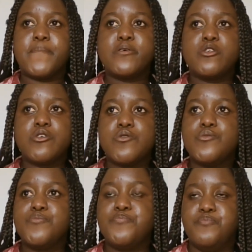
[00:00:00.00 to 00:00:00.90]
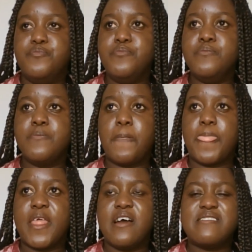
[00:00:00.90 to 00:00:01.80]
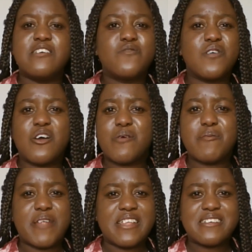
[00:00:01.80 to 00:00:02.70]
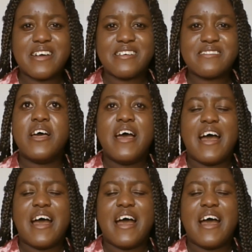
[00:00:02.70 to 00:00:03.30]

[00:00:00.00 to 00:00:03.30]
So that's what I call them, guys.